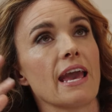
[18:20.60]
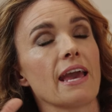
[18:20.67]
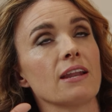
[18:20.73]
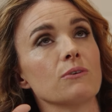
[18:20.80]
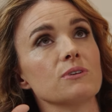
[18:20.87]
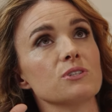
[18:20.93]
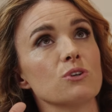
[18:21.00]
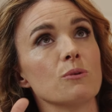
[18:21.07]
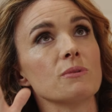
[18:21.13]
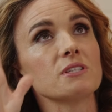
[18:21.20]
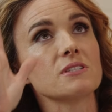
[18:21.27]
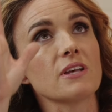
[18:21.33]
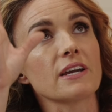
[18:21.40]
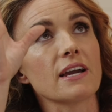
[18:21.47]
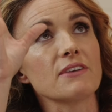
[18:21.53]
And it was
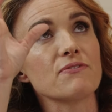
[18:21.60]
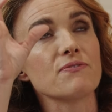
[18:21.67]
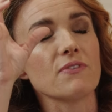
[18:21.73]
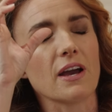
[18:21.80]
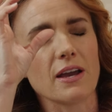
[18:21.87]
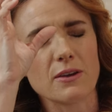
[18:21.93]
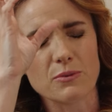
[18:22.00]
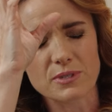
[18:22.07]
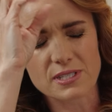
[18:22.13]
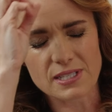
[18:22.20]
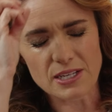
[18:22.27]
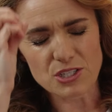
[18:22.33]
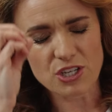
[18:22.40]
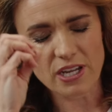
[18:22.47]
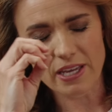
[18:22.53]
almost like it was
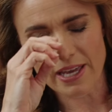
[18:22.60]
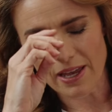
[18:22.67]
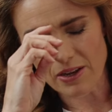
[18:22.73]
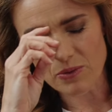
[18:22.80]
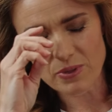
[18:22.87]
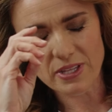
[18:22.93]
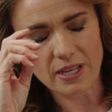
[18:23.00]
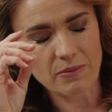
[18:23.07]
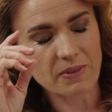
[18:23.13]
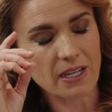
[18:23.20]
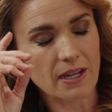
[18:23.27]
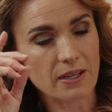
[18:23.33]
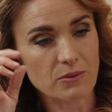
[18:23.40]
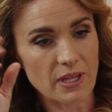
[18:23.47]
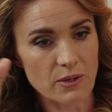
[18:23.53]
such an encounter with Him
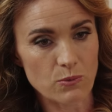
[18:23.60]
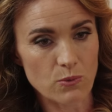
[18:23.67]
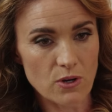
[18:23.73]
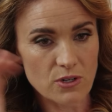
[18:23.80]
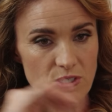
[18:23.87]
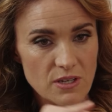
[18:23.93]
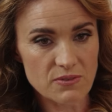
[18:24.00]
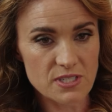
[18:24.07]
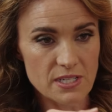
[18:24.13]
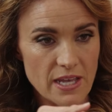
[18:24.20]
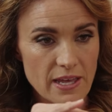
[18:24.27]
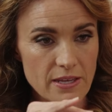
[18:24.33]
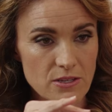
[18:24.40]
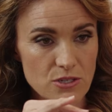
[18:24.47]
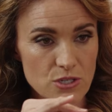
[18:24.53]
that I like walked off
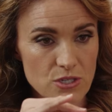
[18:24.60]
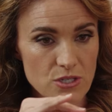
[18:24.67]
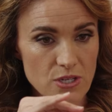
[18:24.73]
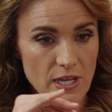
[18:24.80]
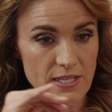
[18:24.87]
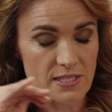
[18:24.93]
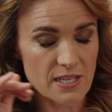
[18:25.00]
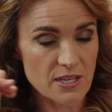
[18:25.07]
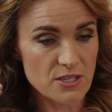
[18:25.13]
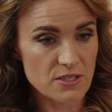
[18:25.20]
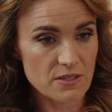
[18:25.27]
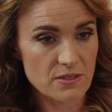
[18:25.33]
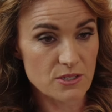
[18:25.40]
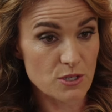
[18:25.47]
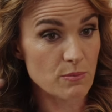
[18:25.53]
stage. I said
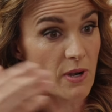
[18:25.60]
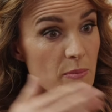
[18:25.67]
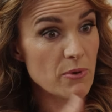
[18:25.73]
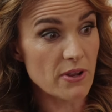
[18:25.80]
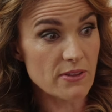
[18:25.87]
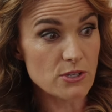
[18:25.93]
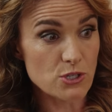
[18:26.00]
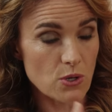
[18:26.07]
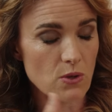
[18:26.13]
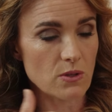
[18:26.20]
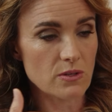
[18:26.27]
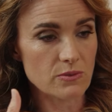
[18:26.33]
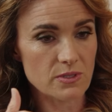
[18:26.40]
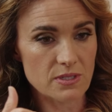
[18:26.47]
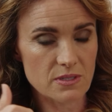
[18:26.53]
to my brother Joel,
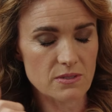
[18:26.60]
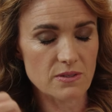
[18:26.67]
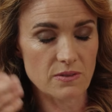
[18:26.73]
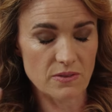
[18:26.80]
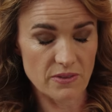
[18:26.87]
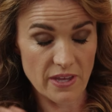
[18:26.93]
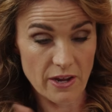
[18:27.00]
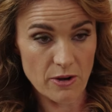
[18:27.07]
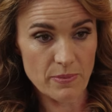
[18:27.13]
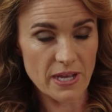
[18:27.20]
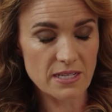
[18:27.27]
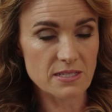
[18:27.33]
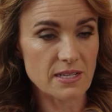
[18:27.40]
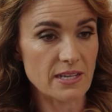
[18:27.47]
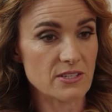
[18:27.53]
who was there
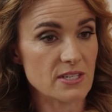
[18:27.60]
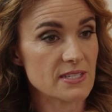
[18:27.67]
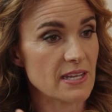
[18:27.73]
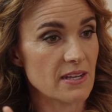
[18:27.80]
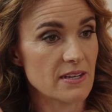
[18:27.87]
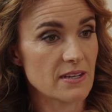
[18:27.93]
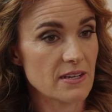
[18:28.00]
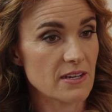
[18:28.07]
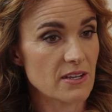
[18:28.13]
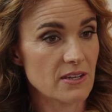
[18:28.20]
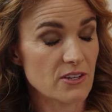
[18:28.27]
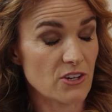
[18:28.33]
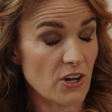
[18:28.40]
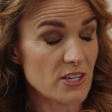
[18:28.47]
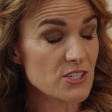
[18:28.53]
backstage, I said,
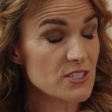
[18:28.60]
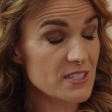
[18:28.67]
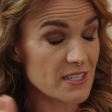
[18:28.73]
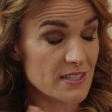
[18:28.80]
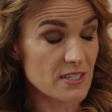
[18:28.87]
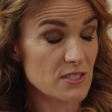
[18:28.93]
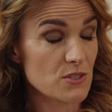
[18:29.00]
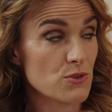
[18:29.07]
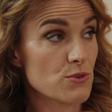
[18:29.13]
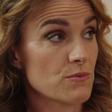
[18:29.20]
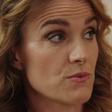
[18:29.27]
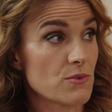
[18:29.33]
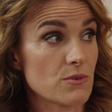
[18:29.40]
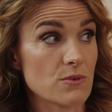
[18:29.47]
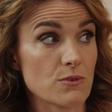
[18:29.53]
God just did this
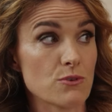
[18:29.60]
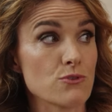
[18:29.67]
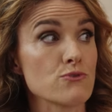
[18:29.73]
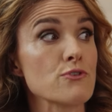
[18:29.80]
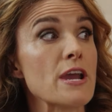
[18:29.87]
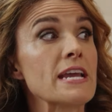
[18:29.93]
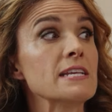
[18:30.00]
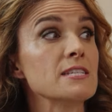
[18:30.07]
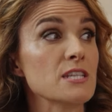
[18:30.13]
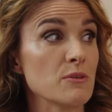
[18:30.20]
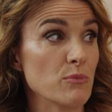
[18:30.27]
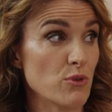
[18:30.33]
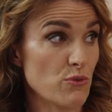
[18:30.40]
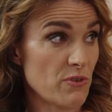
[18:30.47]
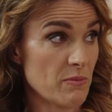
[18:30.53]
crazy
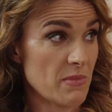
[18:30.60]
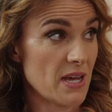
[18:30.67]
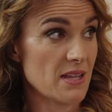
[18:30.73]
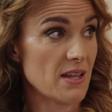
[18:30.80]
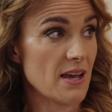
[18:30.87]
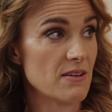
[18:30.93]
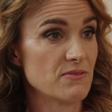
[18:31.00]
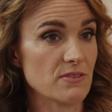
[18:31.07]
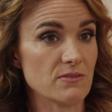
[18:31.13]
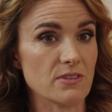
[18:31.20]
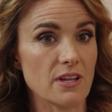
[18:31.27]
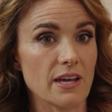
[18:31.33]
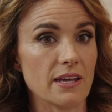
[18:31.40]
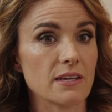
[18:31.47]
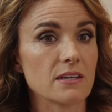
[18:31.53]
move in my life of
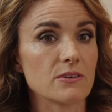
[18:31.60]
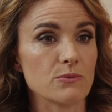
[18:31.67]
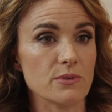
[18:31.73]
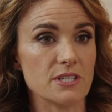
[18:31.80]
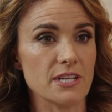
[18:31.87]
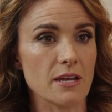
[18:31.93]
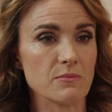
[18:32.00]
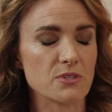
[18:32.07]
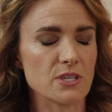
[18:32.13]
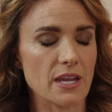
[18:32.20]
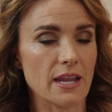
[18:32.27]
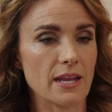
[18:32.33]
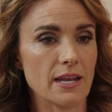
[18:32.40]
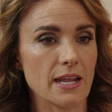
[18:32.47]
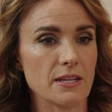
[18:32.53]
like
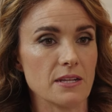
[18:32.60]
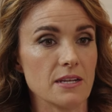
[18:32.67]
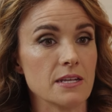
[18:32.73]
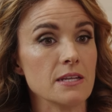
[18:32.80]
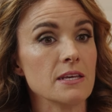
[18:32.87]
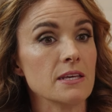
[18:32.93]
redemption and